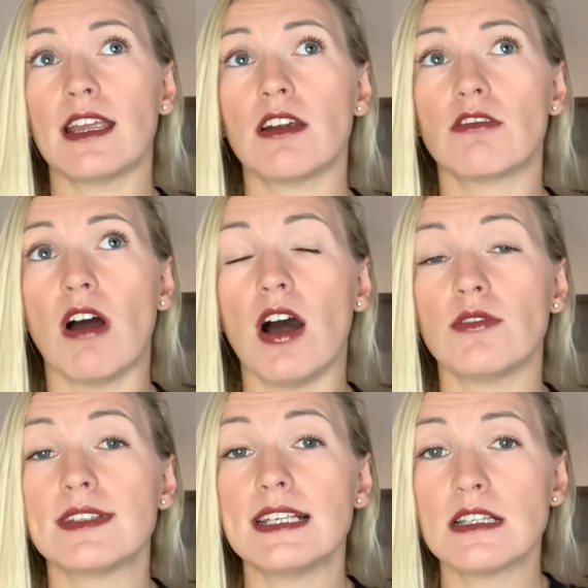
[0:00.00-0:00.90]
around
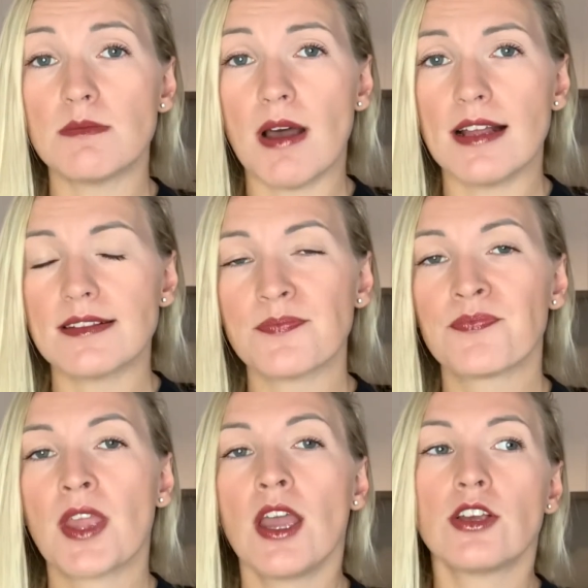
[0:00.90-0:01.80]
6 months,
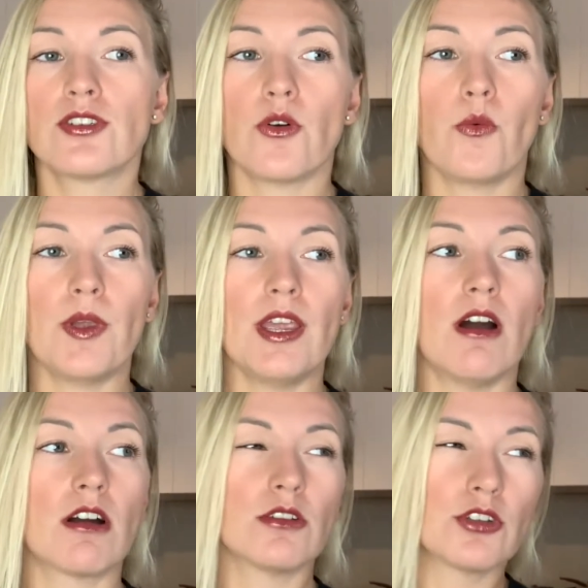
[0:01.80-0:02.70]
so we
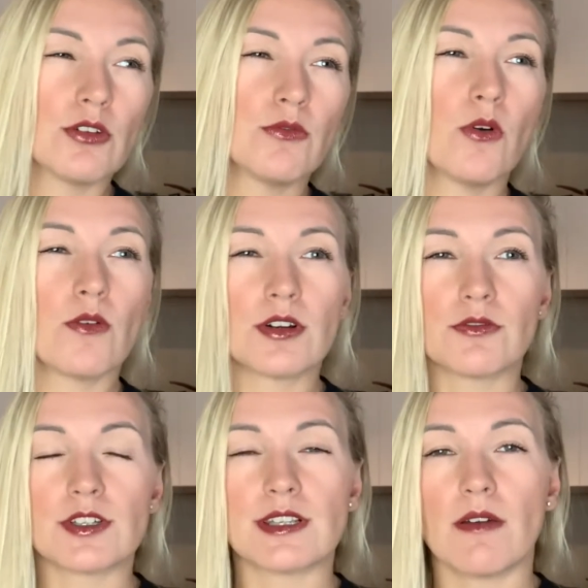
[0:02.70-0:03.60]
are looking forward
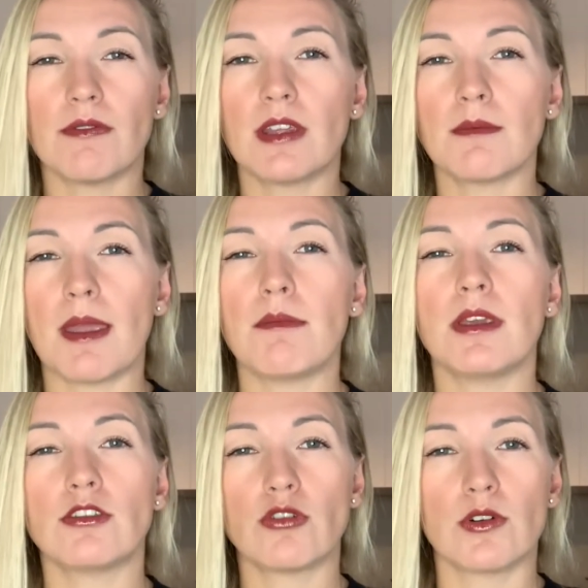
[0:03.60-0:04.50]
for something
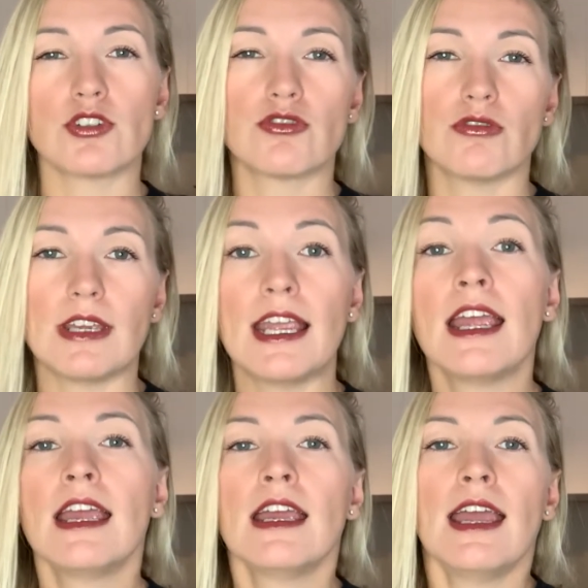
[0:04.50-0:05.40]
maybe towards to the
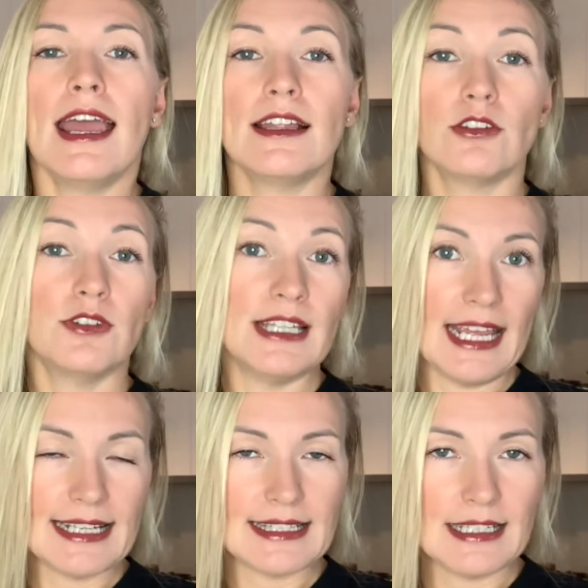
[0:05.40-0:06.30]
end of the
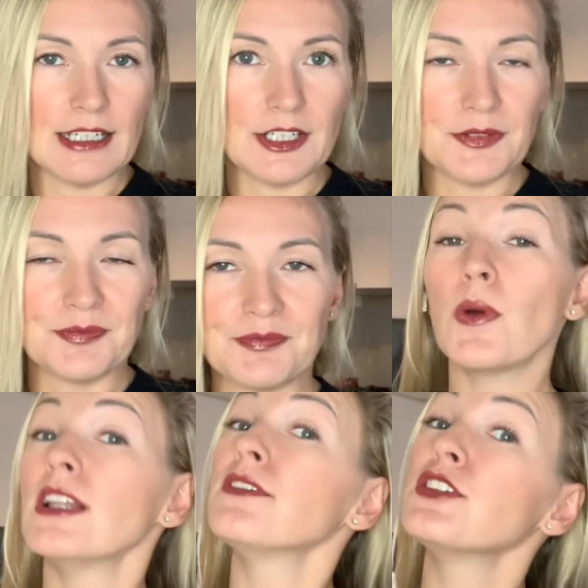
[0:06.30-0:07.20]
next year.
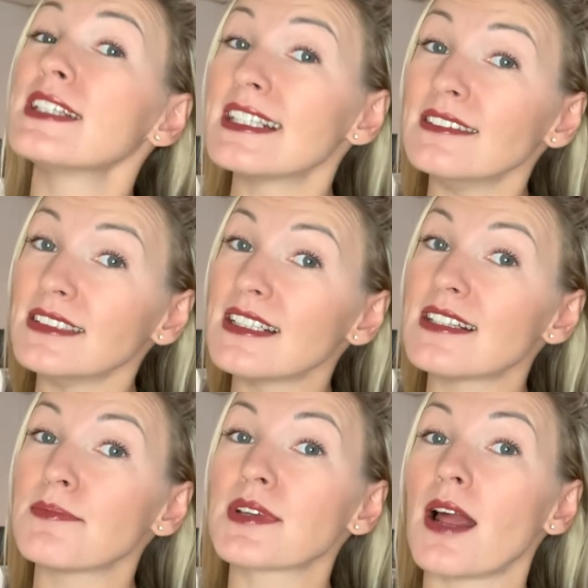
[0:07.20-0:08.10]
Well, if you still didn't
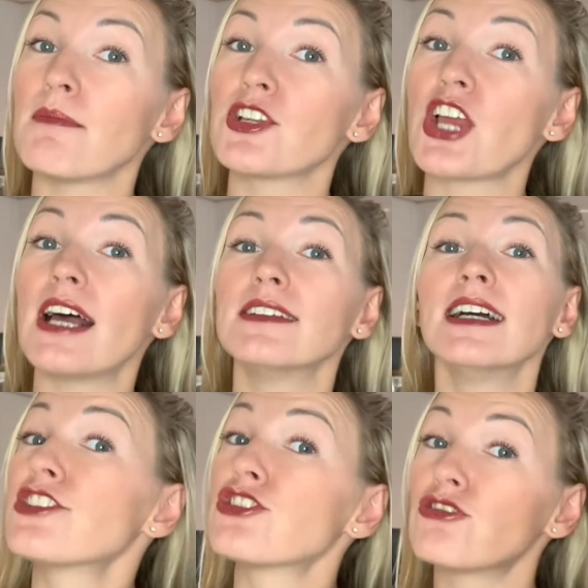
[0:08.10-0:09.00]
subscribe my channel,
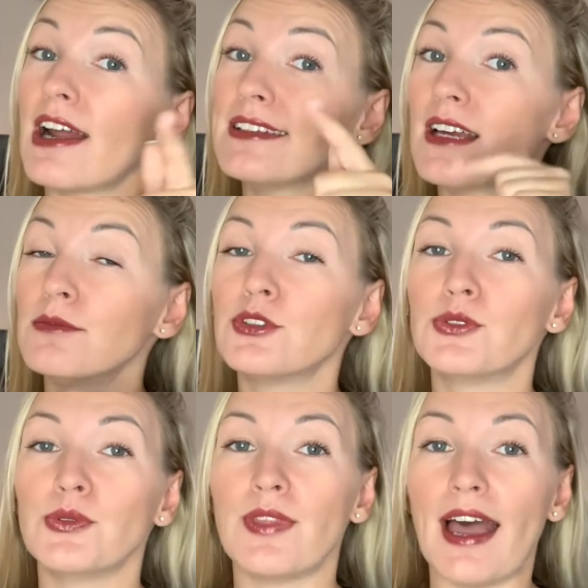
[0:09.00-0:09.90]
it's the right time to
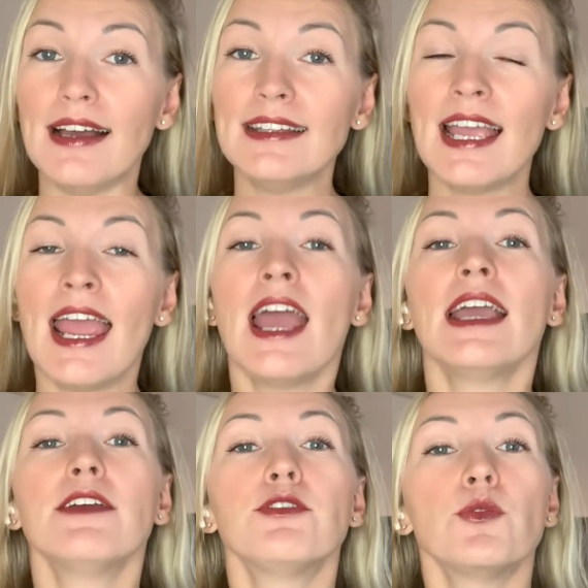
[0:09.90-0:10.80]
do that.
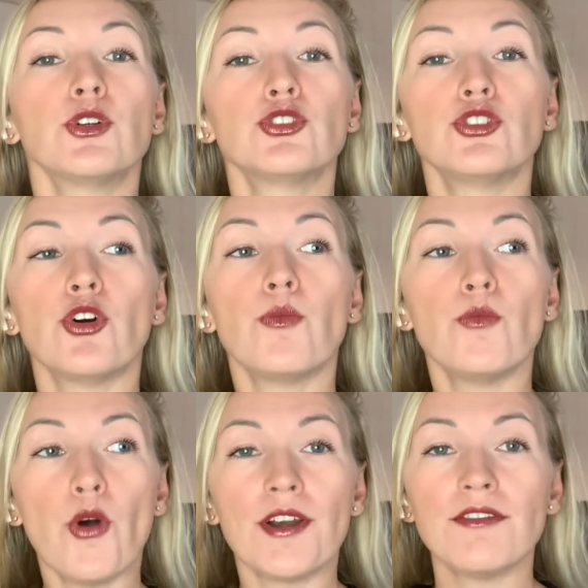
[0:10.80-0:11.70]
If you want to know
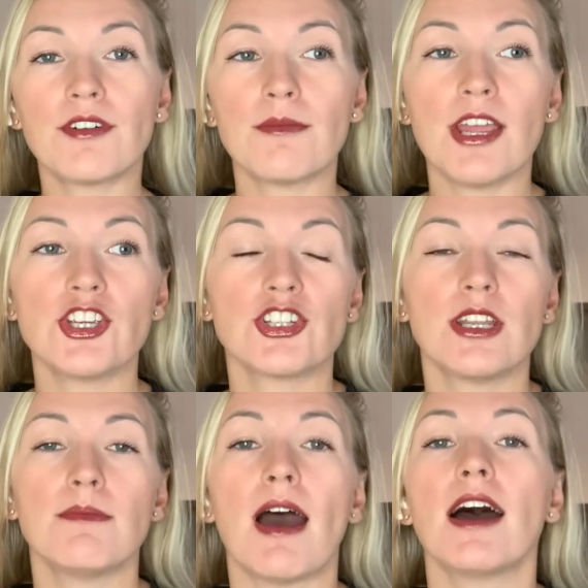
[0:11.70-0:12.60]
more information
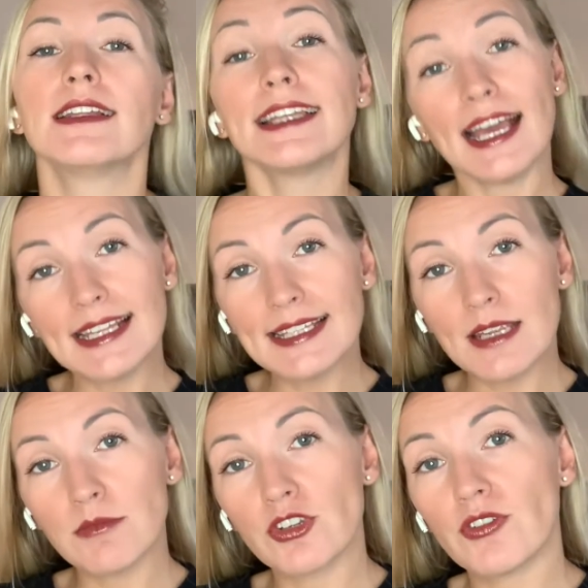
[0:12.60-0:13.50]
about the Canada
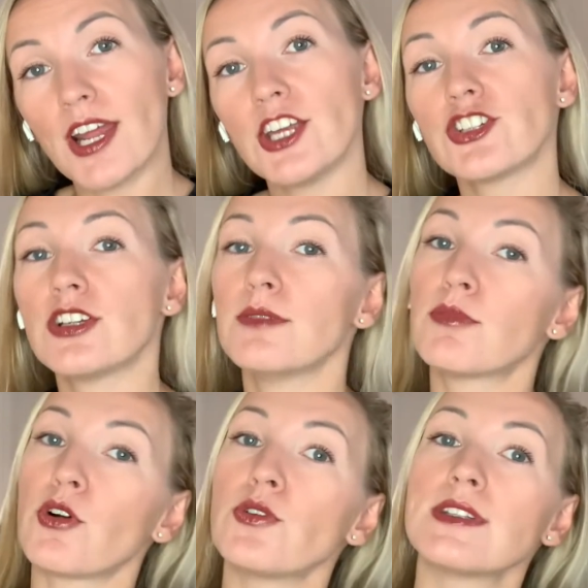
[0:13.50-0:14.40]
immigration
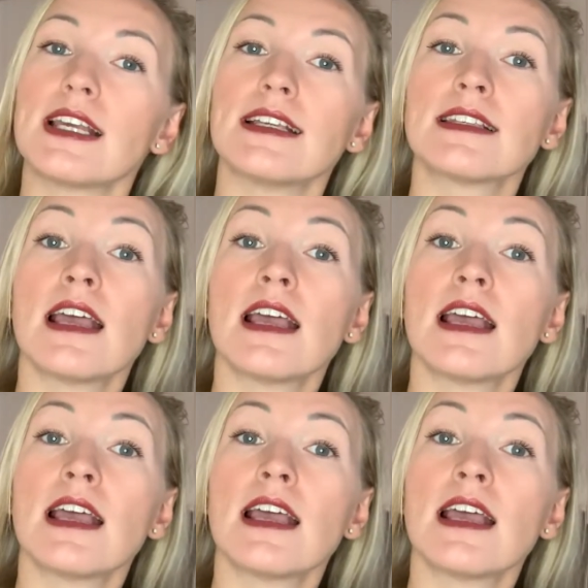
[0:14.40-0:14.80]
process